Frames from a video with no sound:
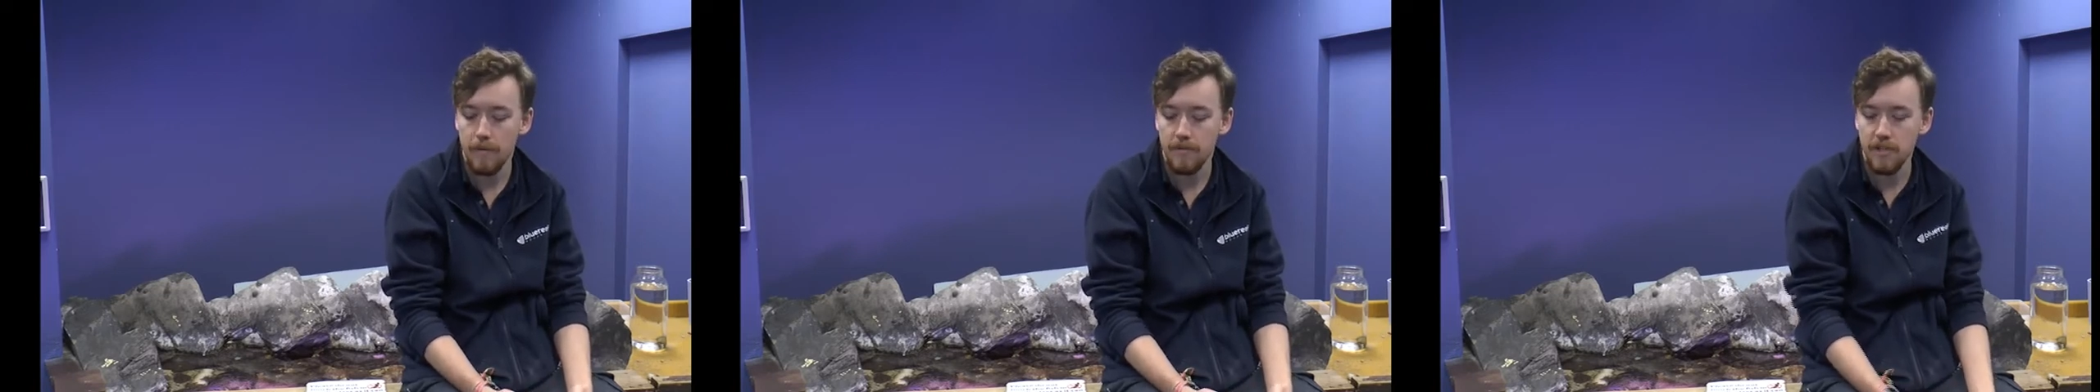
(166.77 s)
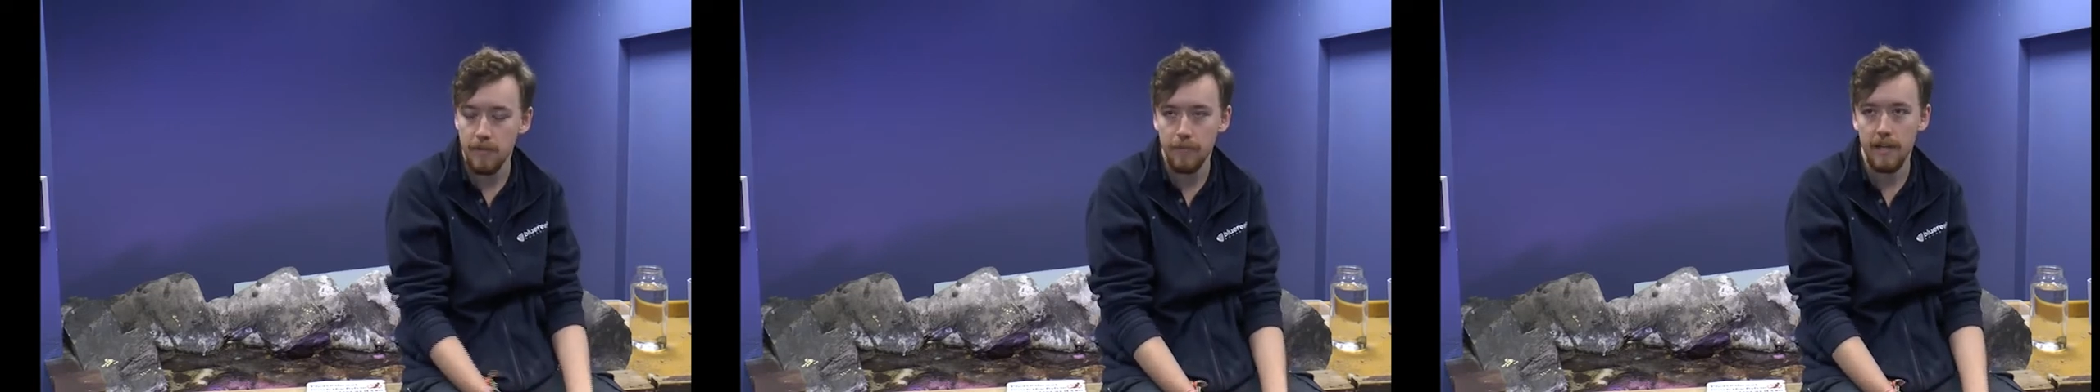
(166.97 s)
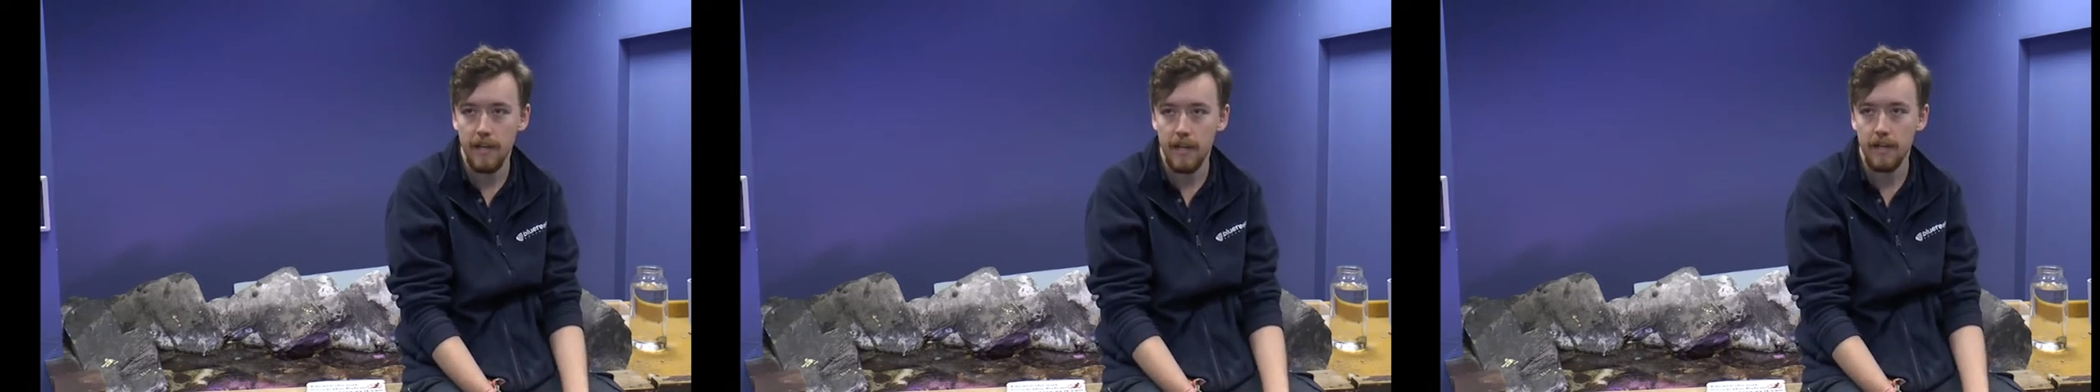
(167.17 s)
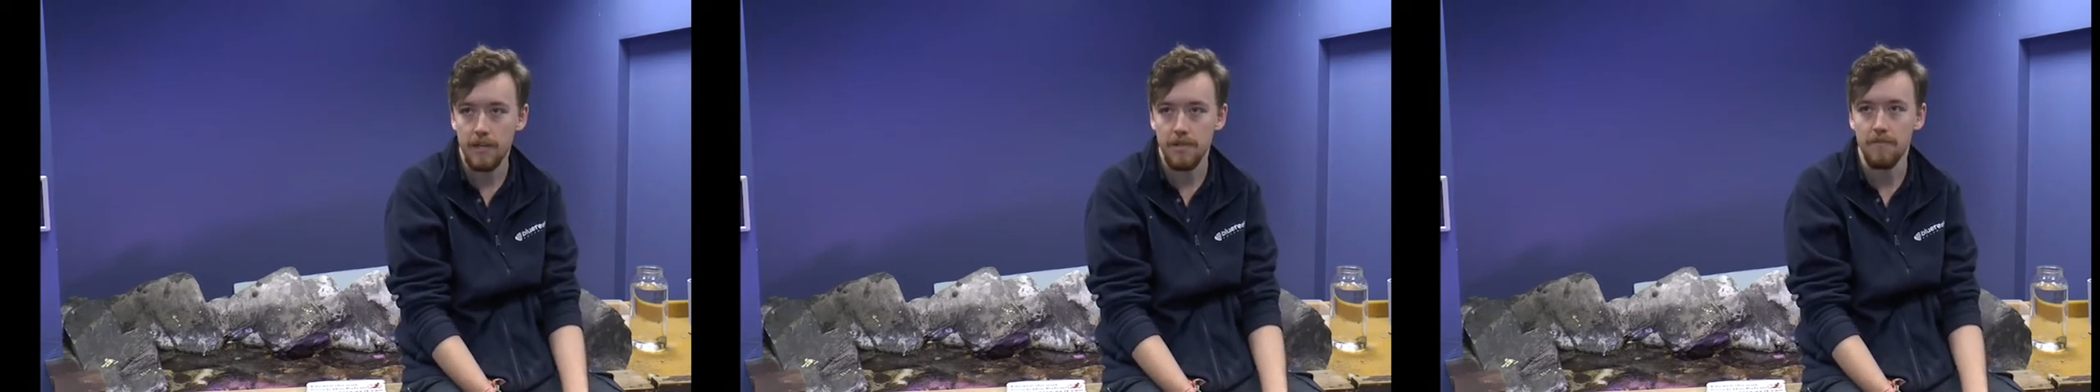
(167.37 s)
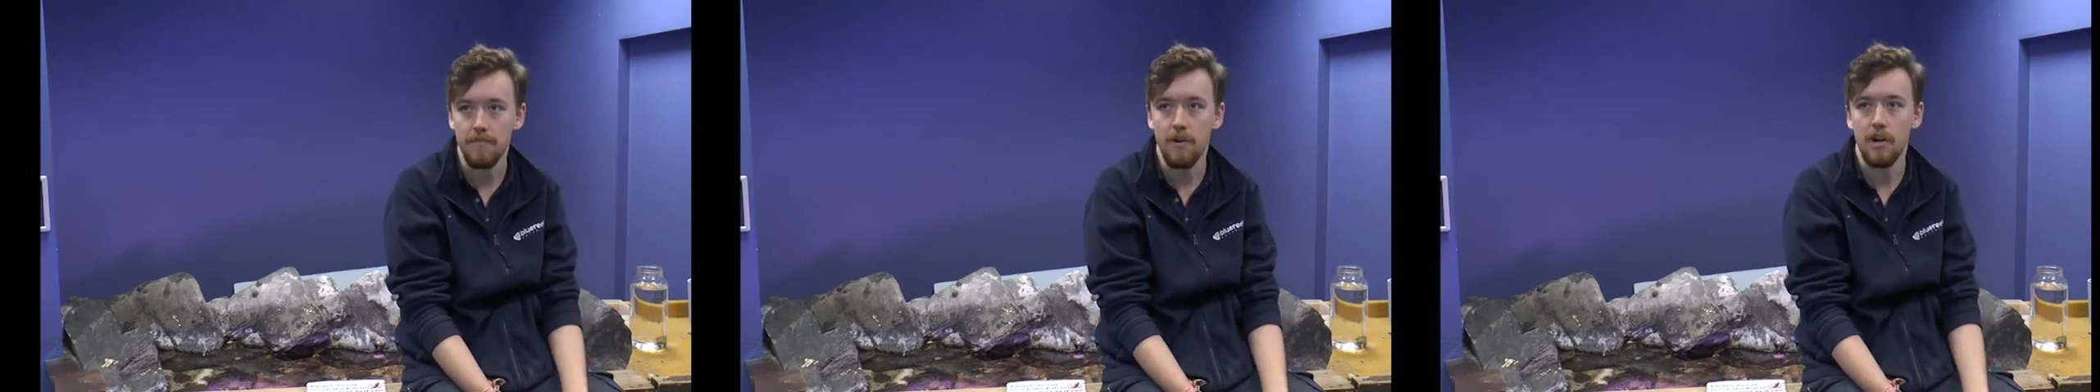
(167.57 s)
we've simulated
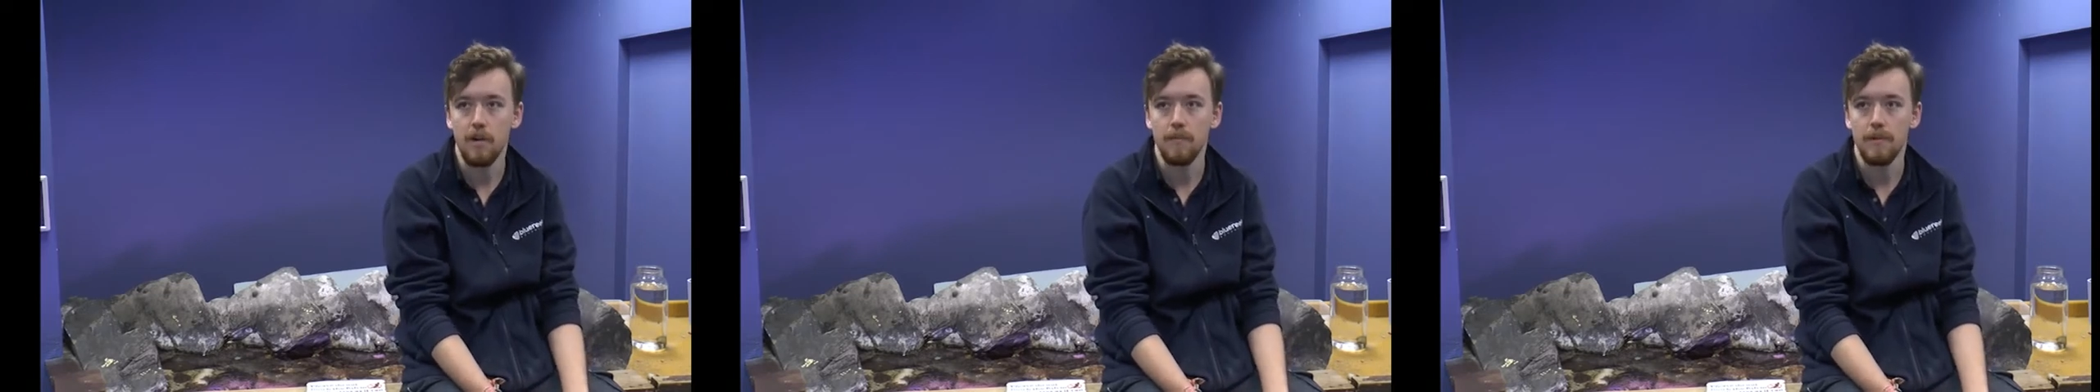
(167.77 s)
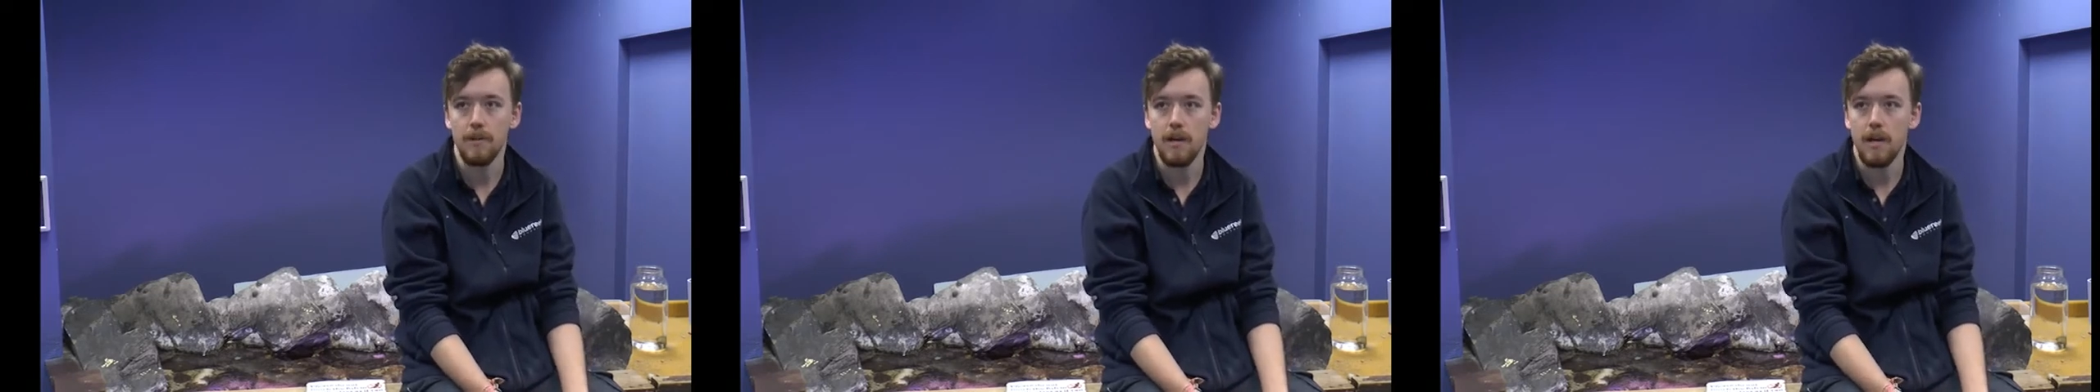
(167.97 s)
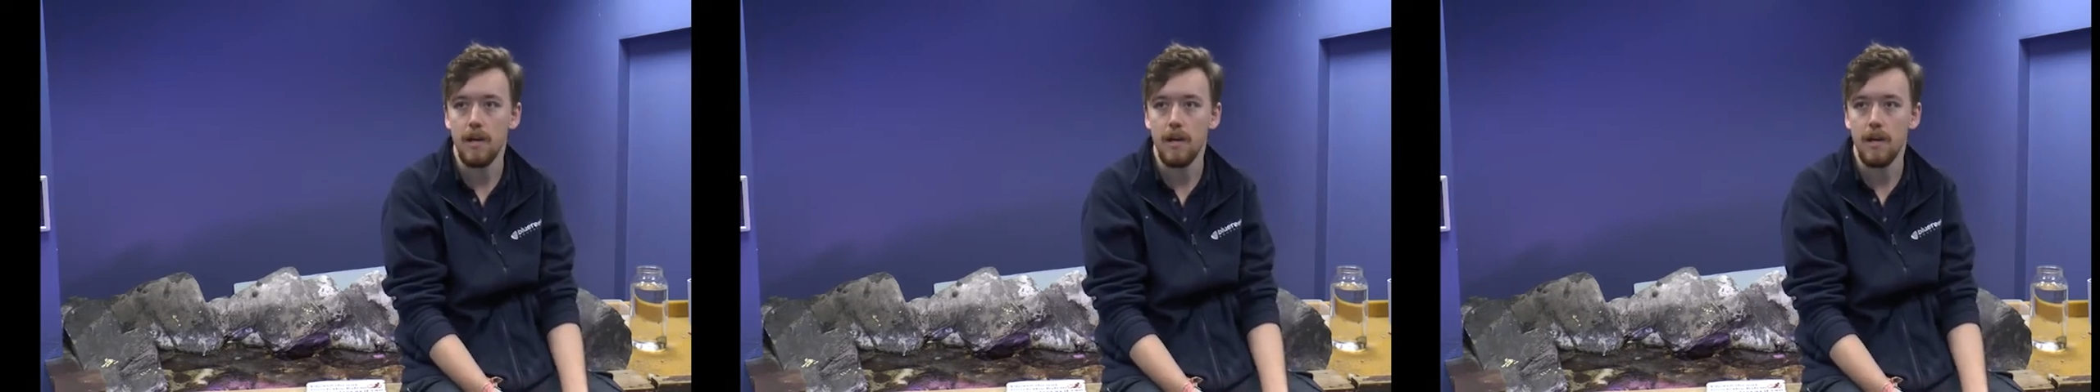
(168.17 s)
its environment